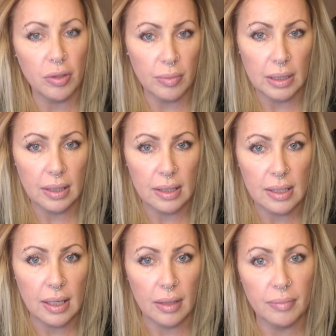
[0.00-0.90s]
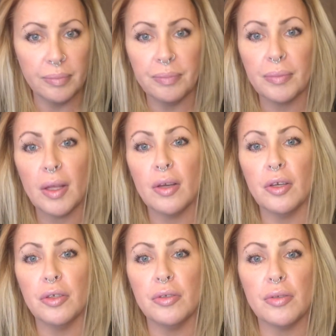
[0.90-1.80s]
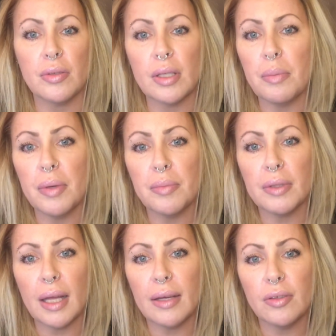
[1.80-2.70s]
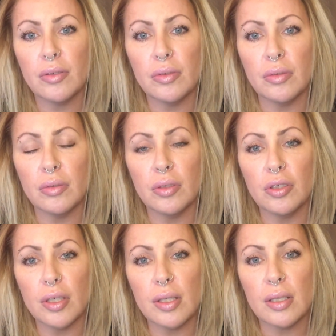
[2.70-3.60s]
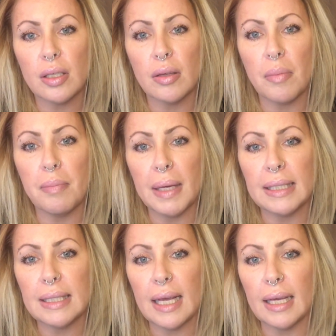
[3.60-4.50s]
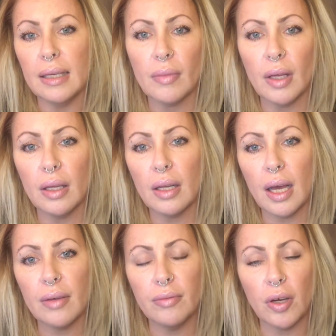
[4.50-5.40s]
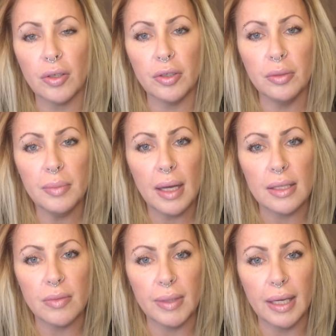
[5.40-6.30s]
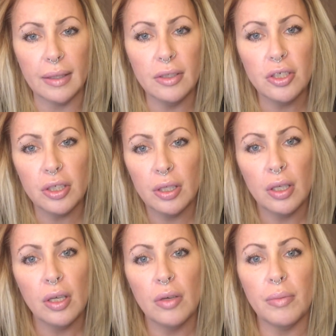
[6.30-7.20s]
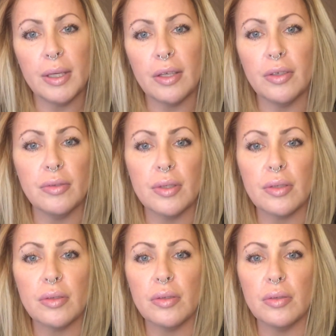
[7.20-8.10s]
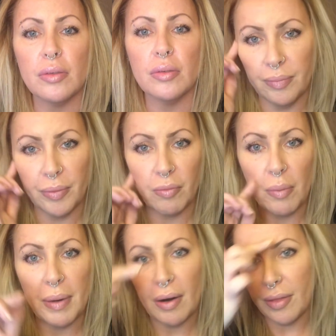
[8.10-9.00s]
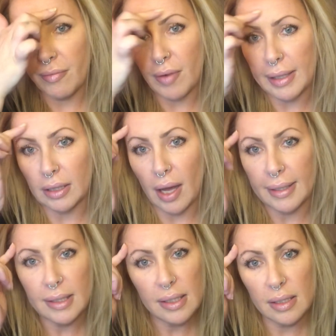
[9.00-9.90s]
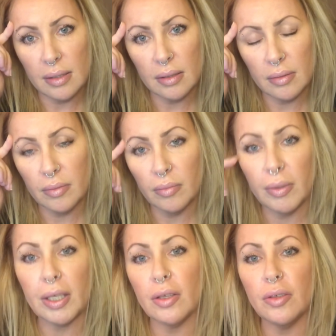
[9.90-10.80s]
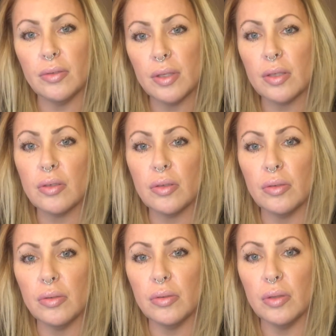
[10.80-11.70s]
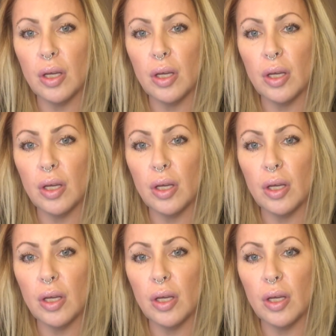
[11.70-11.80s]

into the skin. So some people like to just maintain and add volume as we age. We can use it to repair the fine lines. We can use it to